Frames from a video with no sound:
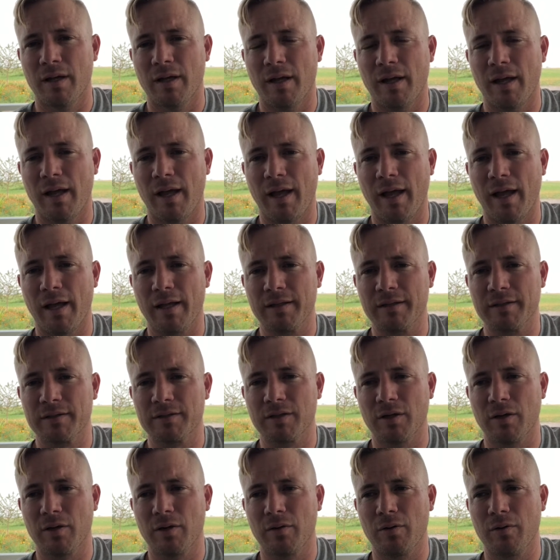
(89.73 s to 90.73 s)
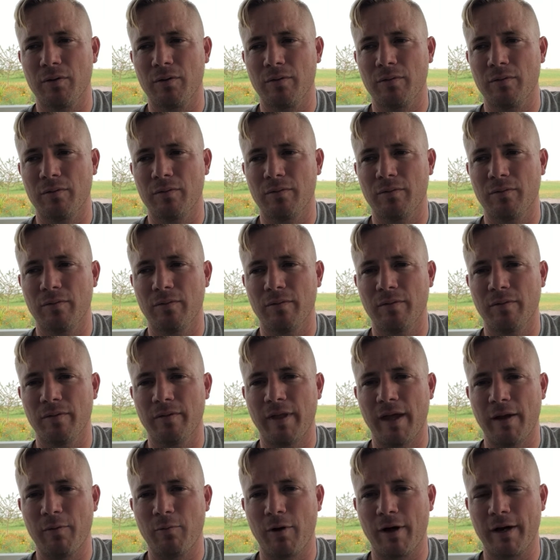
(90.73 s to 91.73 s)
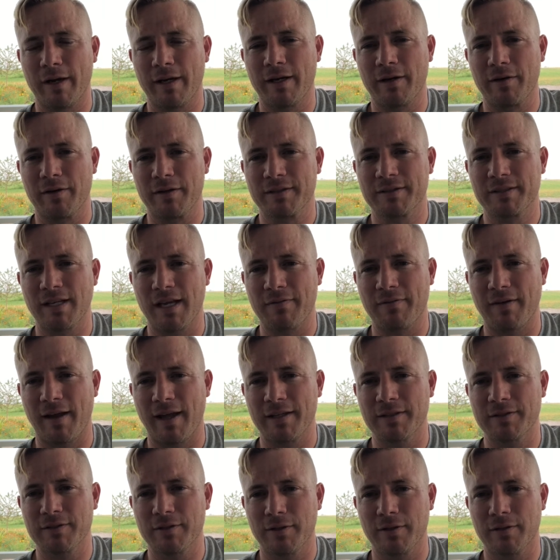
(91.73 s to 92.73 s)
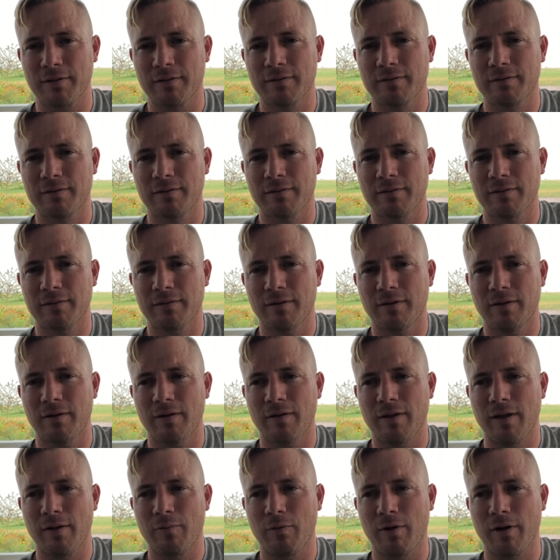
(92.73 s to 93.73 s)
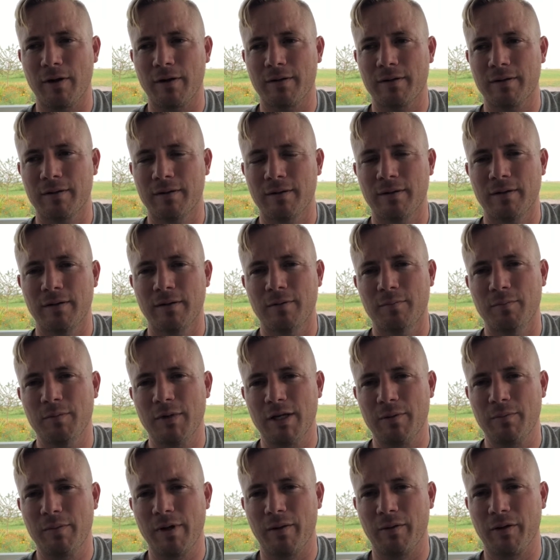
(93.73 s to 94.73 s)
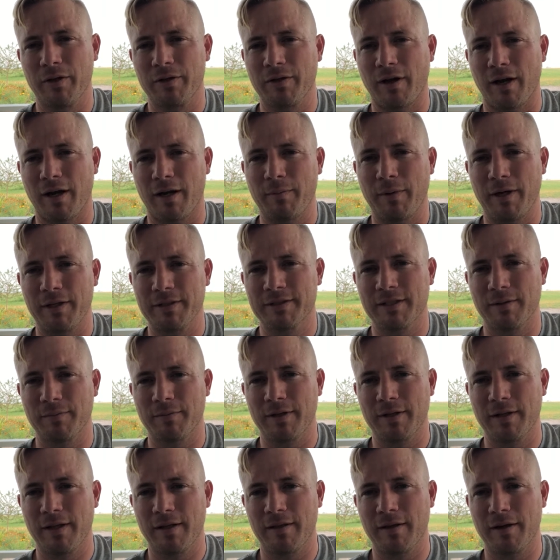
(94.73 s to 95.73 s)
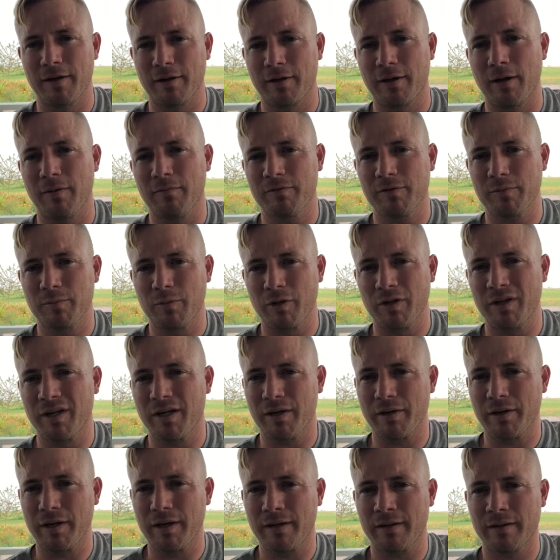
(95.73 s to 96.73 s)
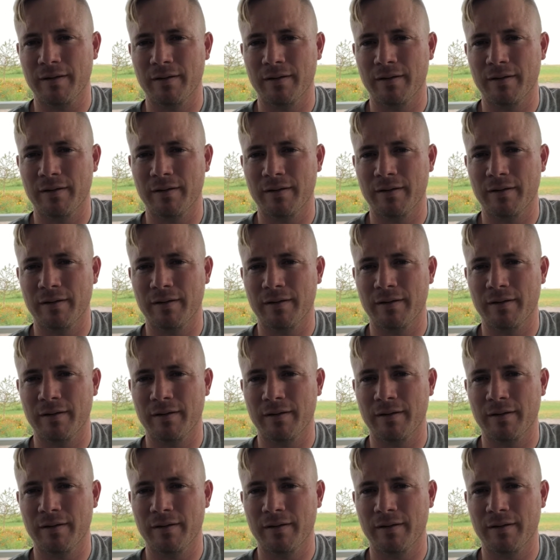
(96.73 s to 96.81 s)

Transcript: And so they want to hear a safe answer, or they want me to be able to talk about something that they're comfortable hearing,